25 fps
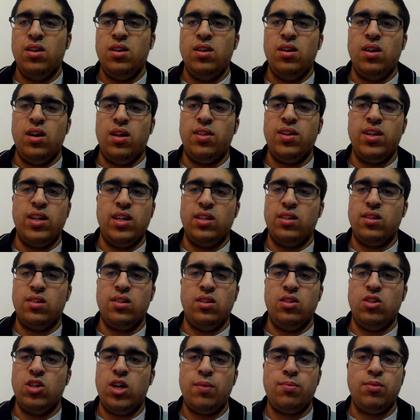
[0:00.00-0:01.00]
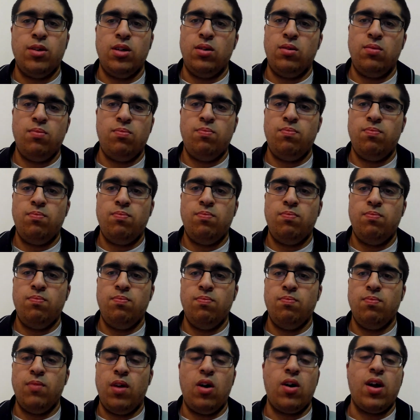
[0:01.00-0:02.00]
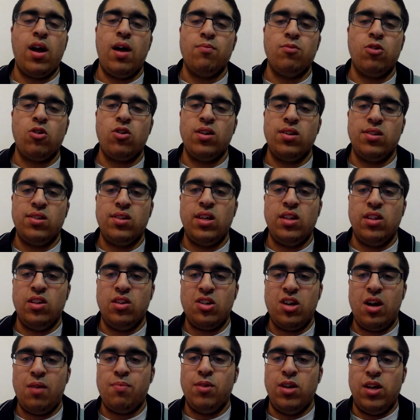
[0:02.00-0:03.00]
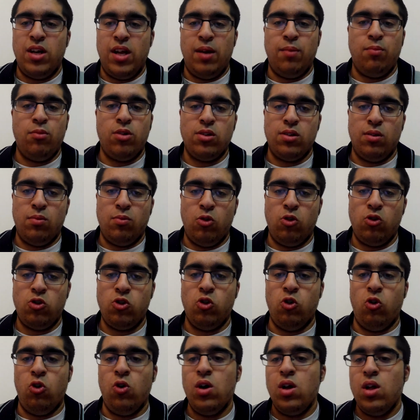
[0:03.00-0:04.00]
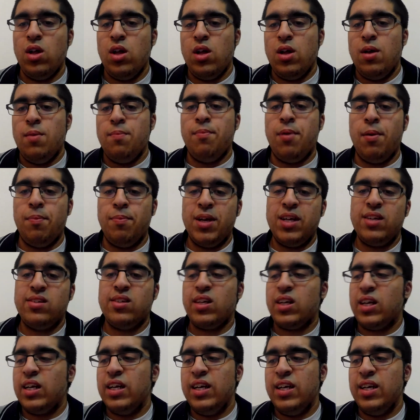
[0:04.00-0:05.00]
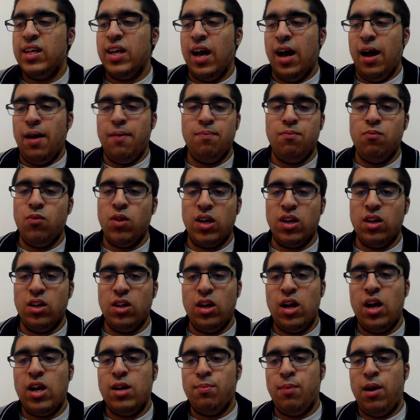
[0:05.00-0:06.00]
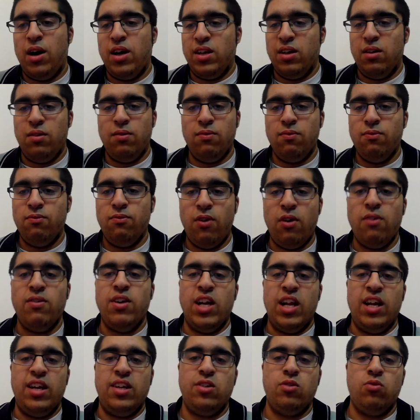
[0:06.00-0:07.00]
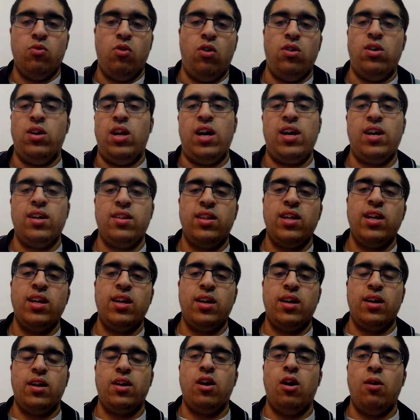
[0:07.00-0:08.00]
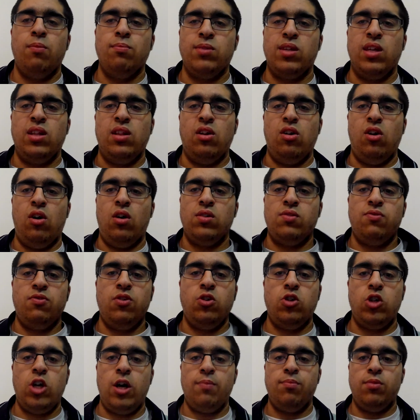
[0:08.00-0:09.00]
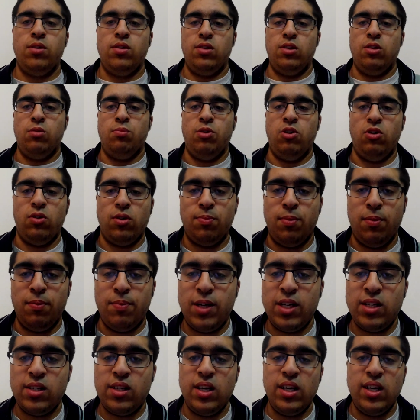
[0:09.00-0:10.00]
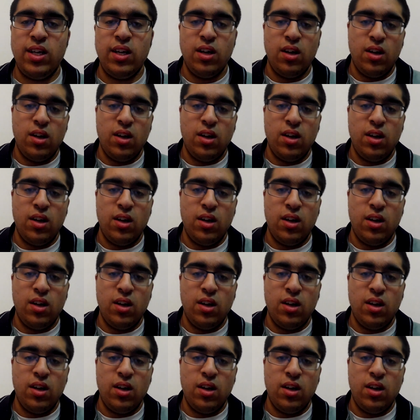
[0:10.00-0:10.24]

I think it's in chapter. Okay, I'm not going to say the chapter name because I'm not sure. But basically, yeah, we're going to learn about it very later on. Like, I think it comes in the last few chapters of the book. But basically,